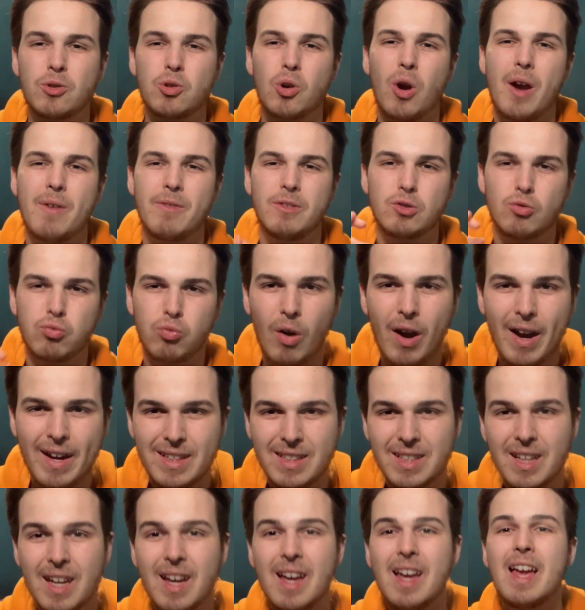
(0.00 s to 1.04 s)
drivers
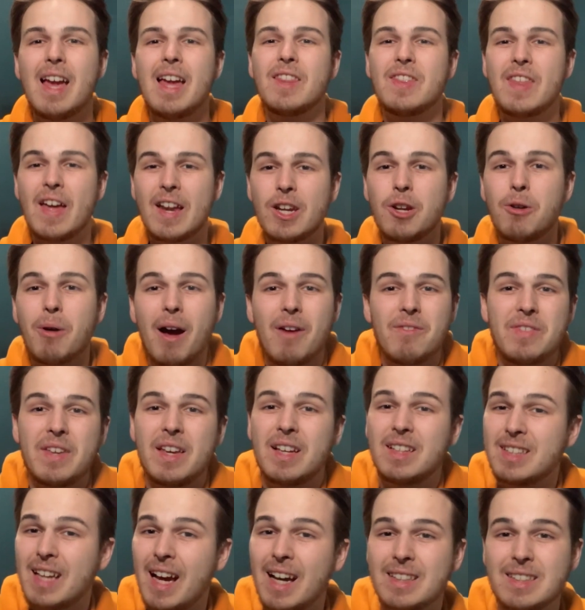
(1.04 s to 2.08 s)
right. Then you have the
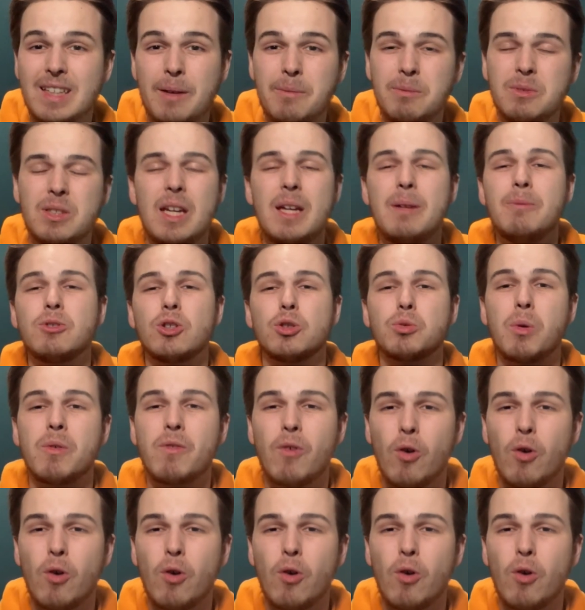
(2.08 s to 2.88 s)
exact same team, just with